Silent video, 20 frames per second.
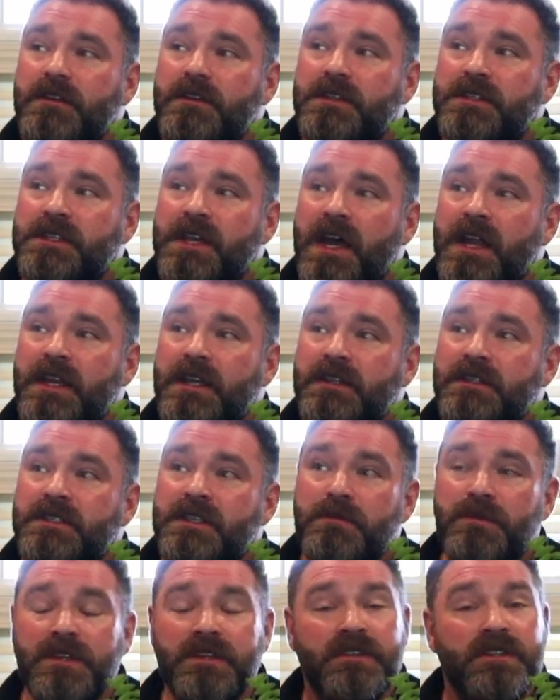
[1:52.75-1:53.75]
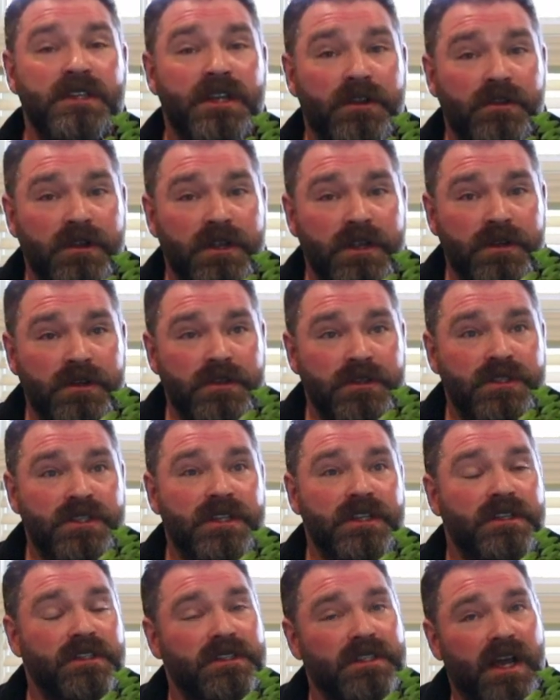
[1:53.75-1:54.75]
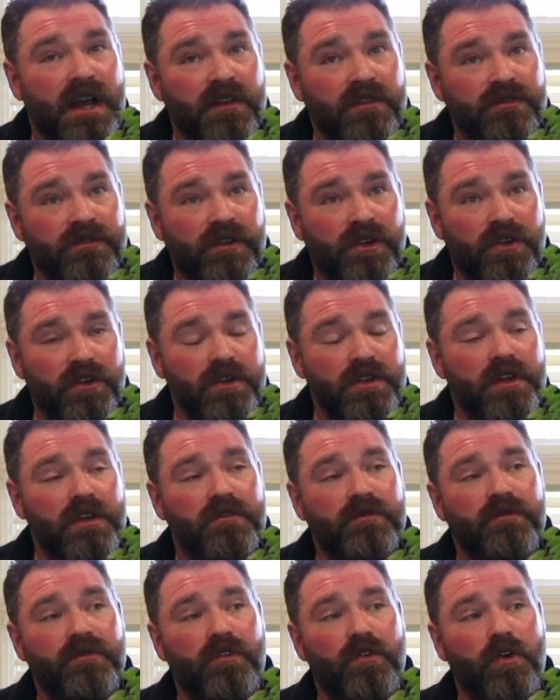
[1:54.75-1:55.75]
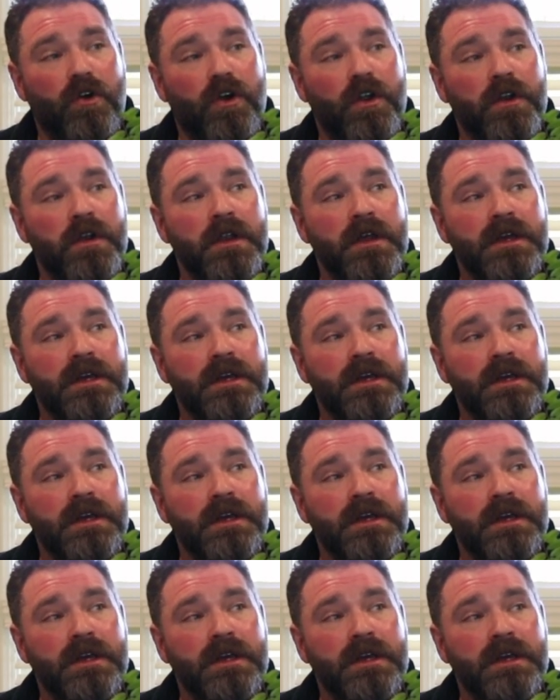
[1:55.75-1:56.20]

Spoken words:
designing some interiors in South Florida for